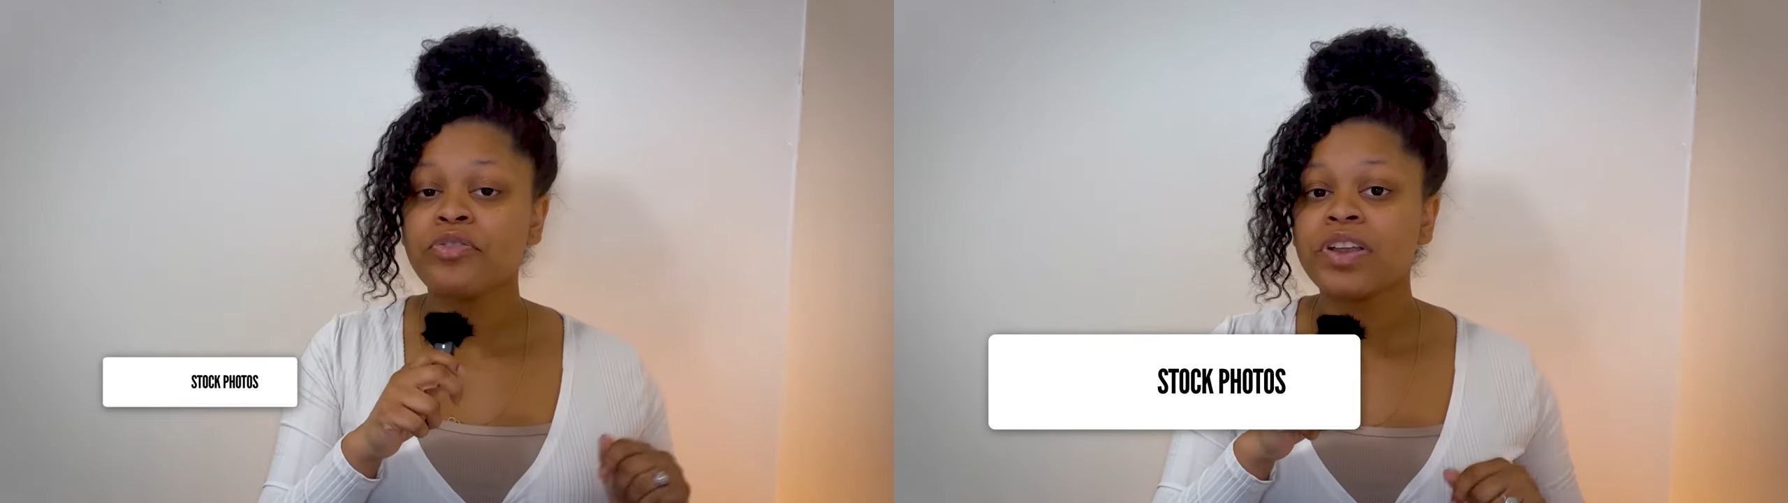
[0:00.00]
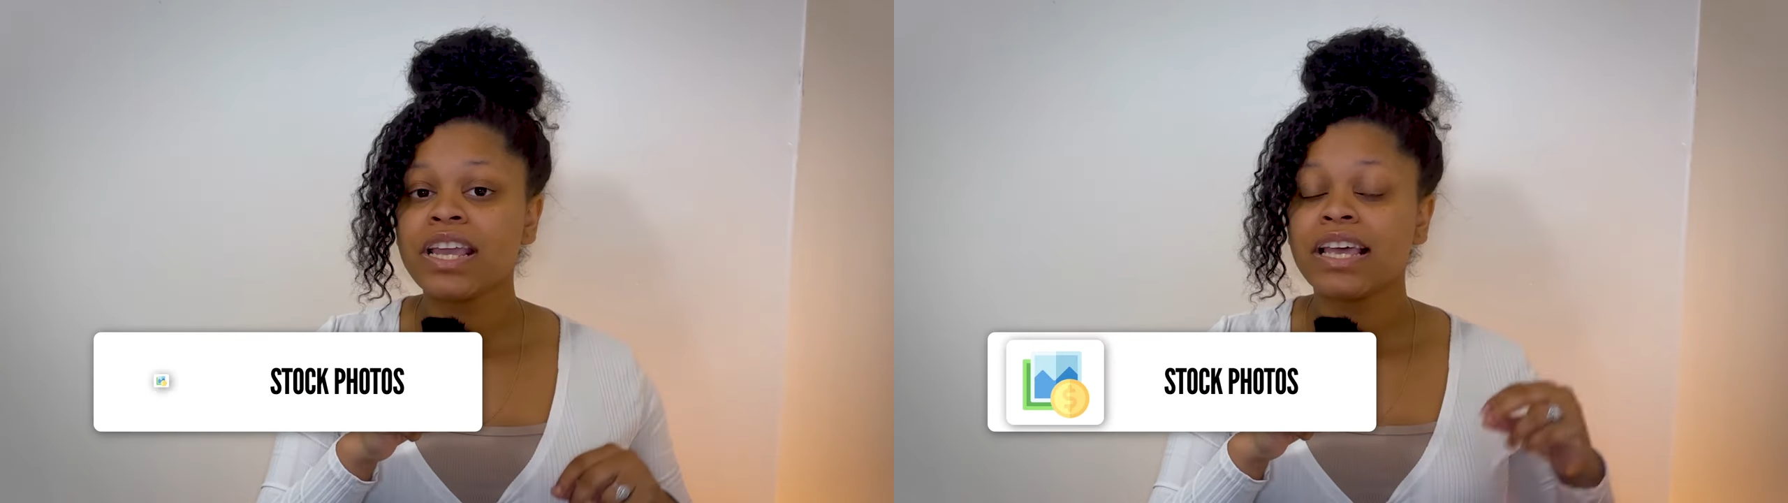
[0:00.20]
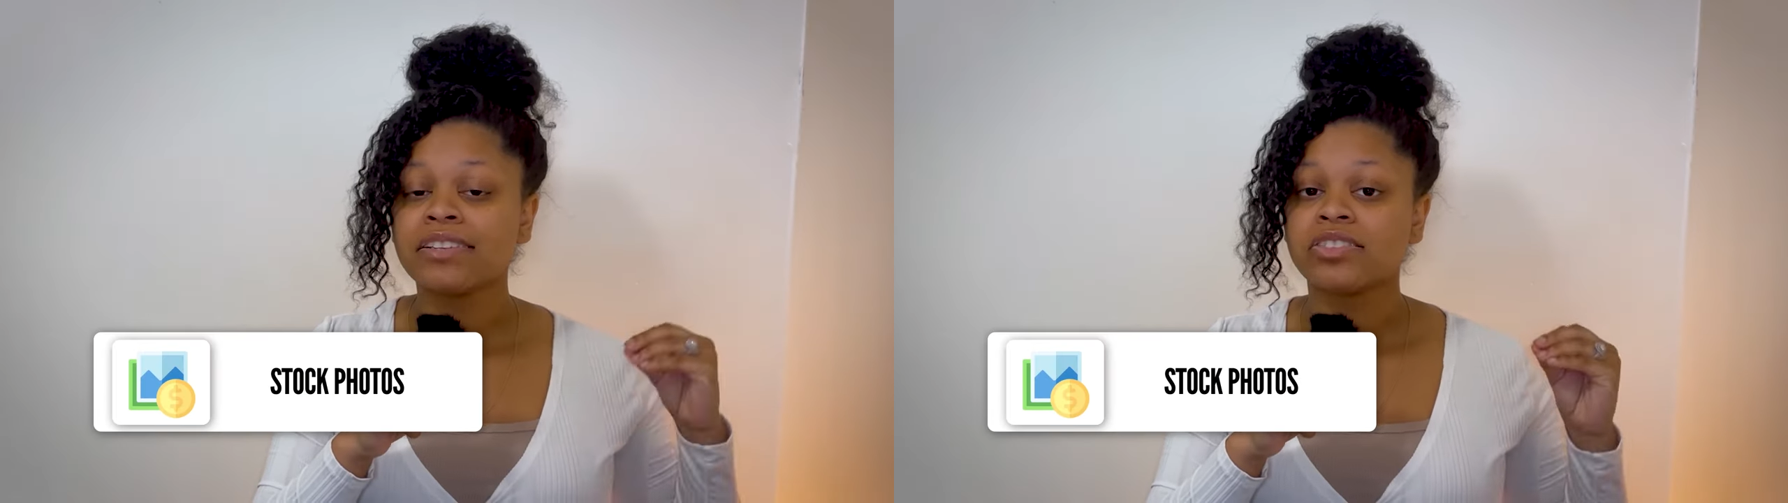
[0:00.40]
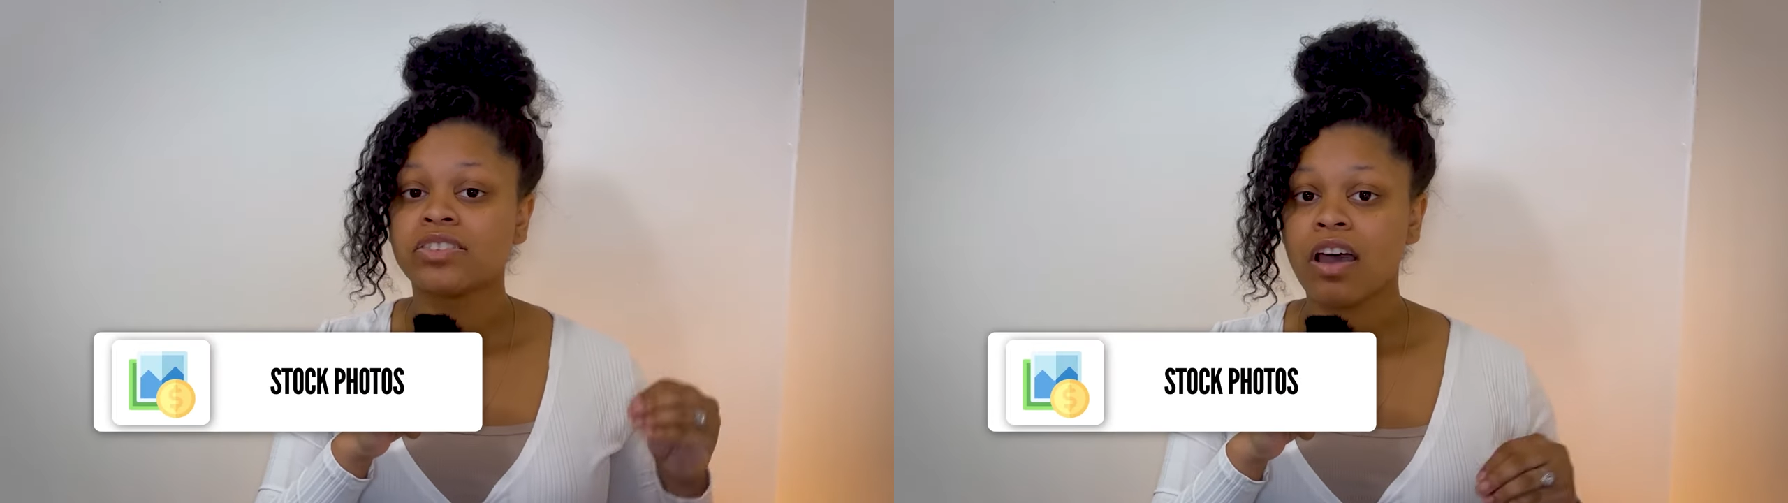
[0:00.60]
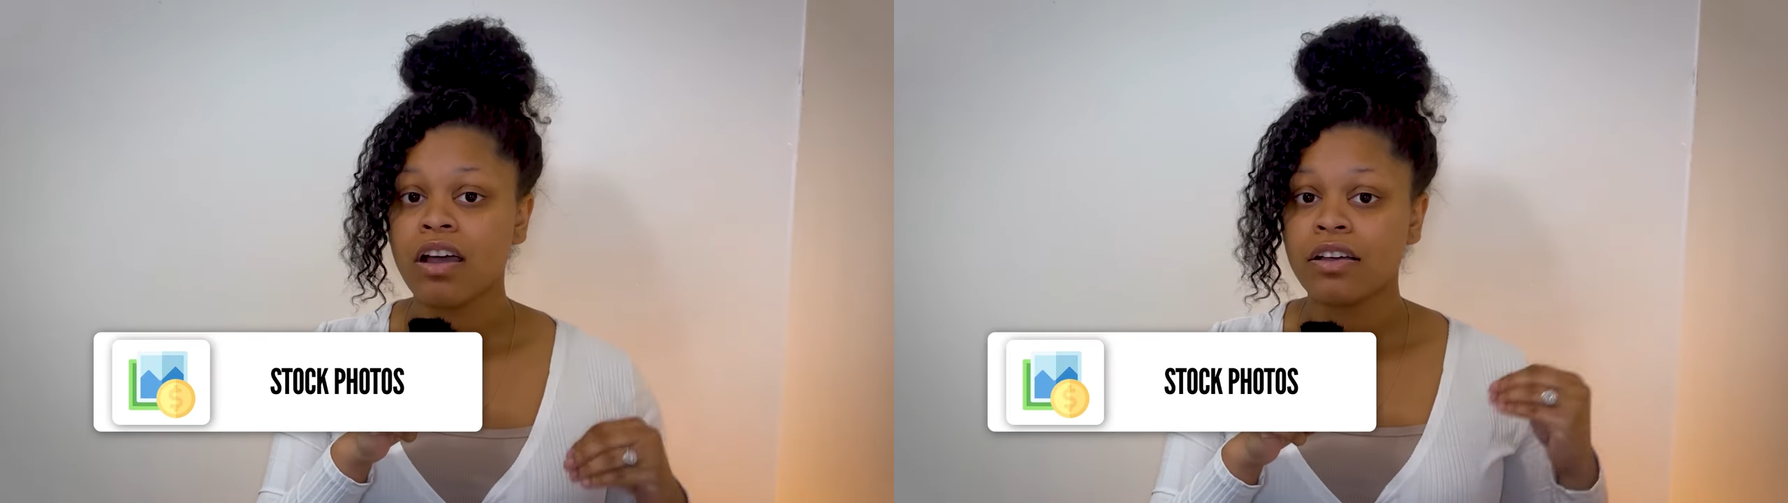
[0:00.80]
three is
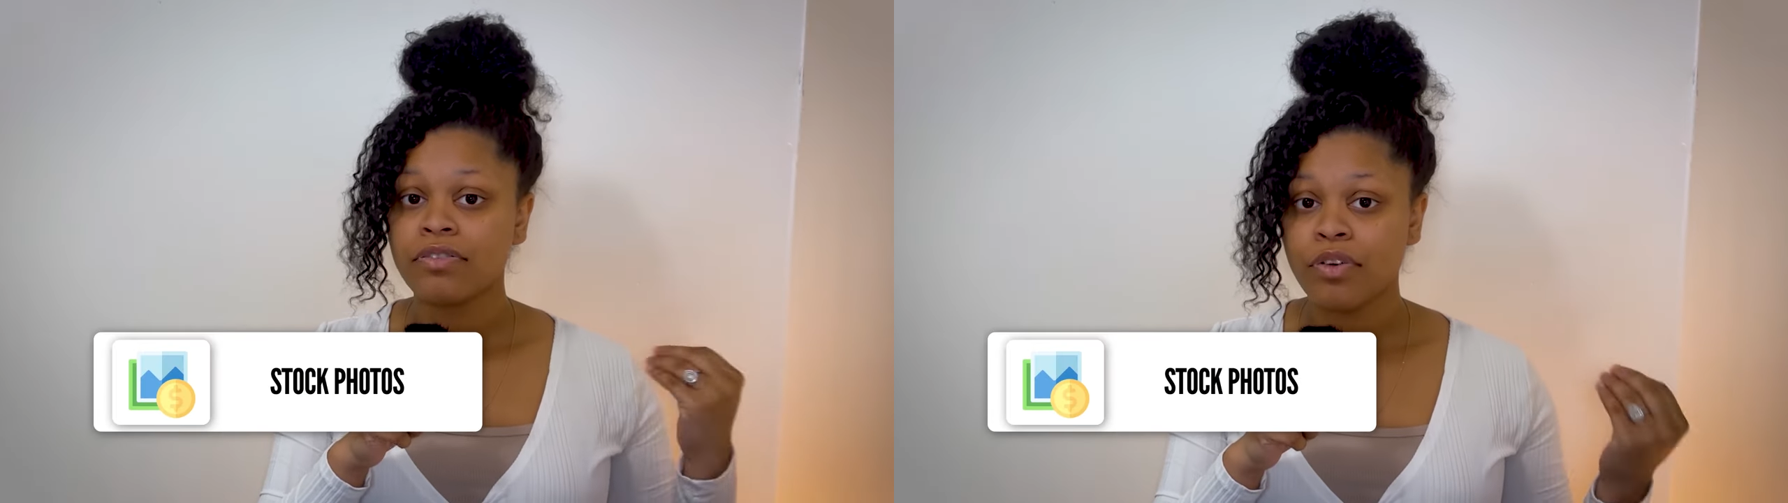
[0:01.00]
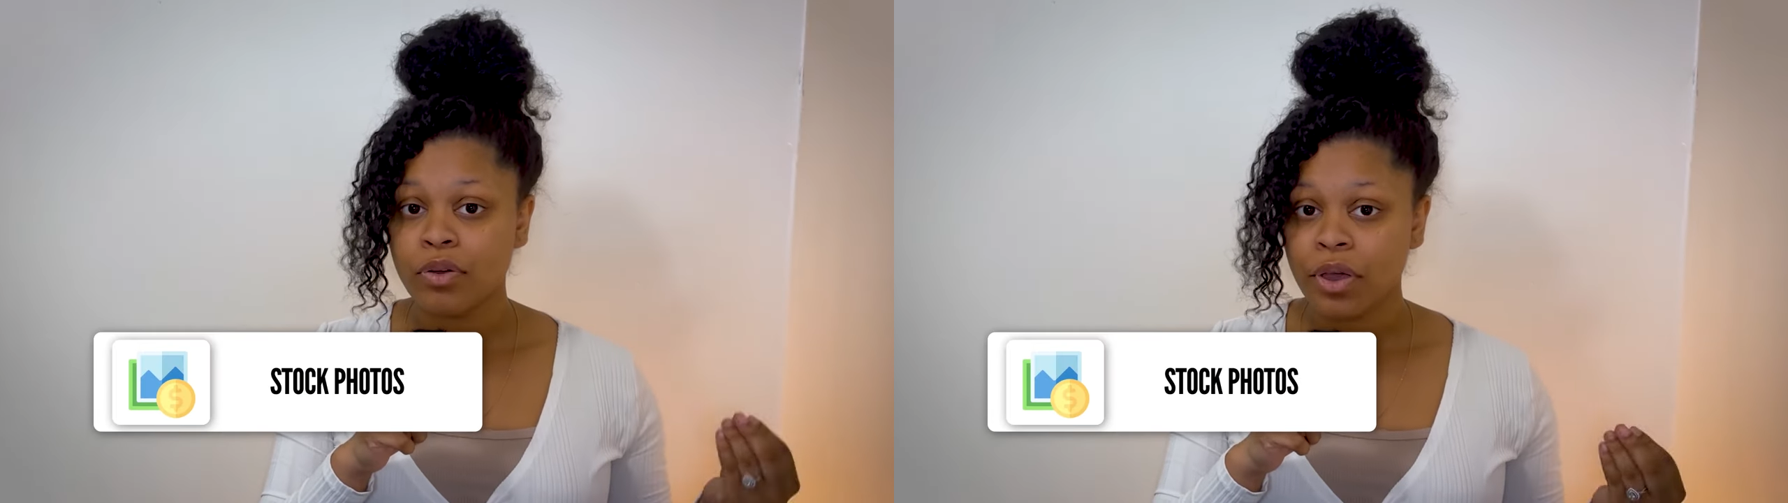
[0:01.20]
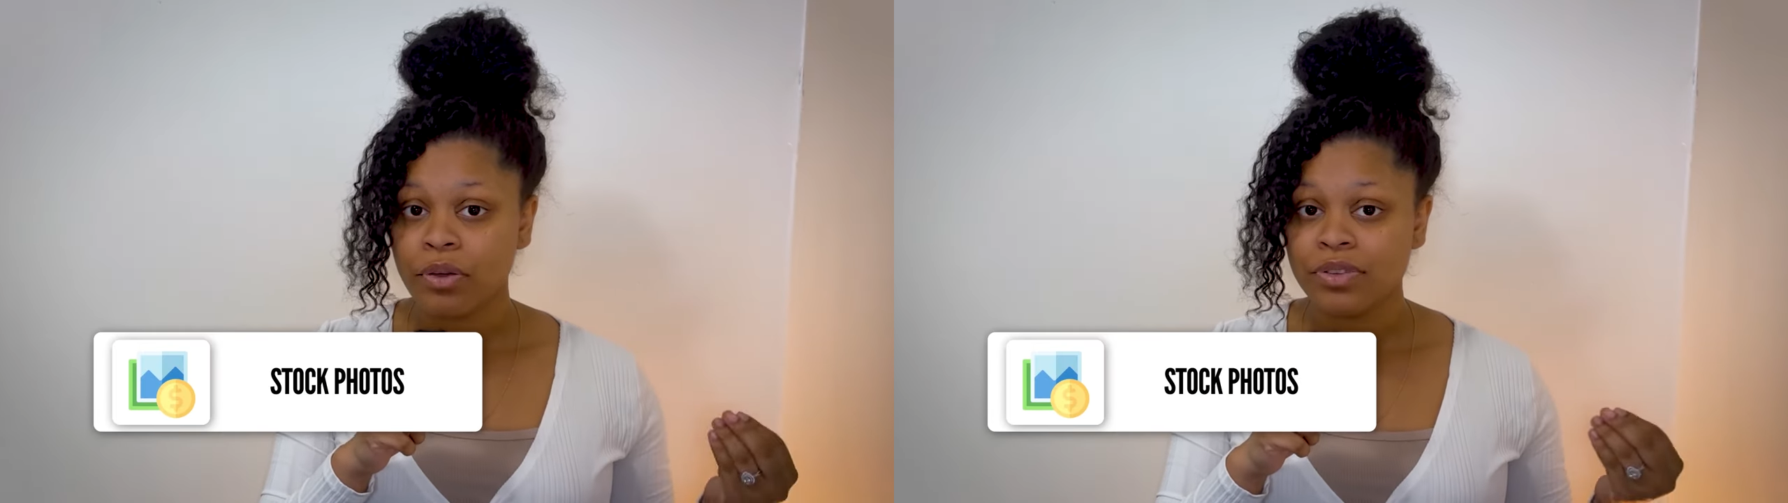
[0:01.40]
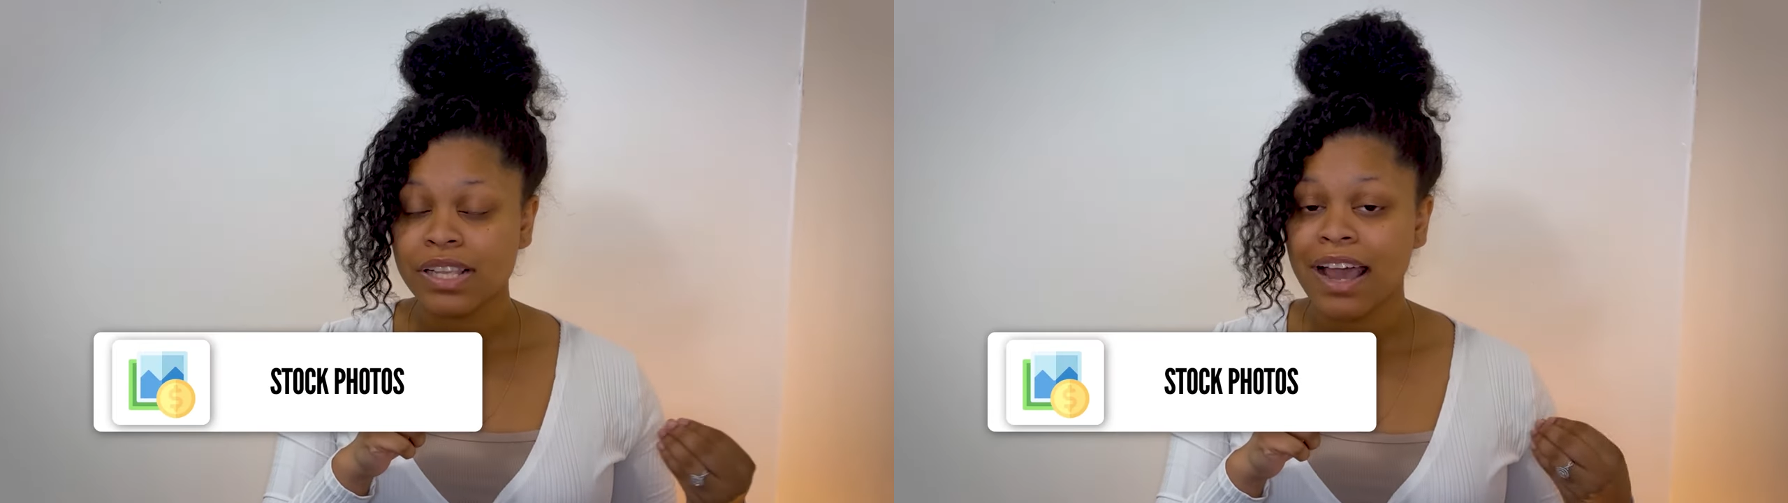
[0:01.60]
stock photos.